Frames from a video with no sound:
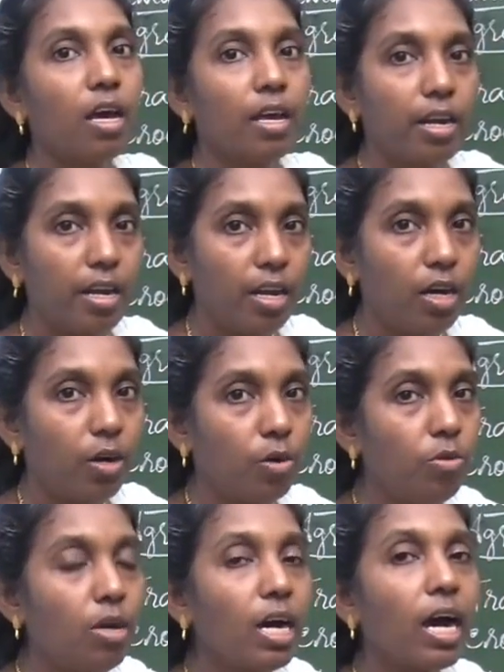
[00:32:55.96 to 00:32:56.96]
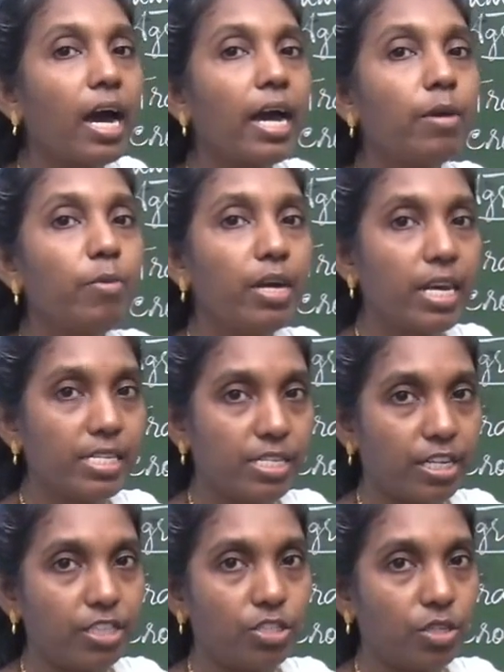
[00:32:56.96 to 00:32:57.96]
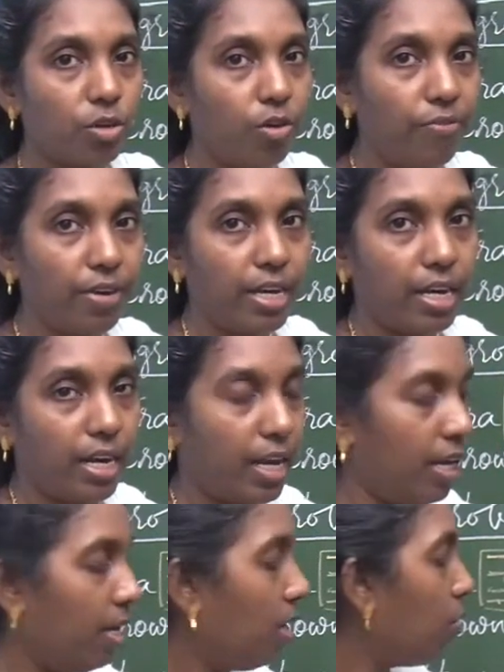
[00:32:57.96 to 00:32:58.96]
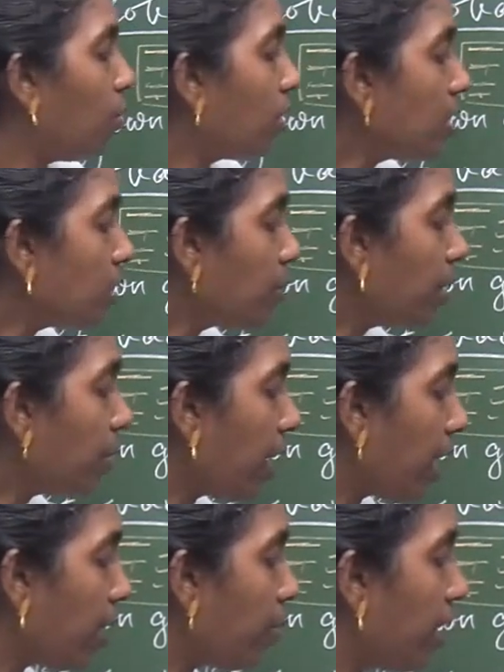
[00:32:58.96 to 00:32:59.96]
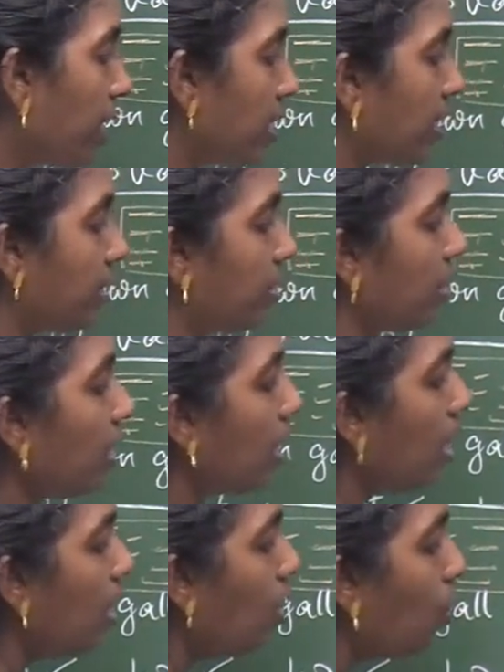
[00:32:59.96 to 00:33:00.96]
Now, hybridization of DNA. What is meant by hybridization?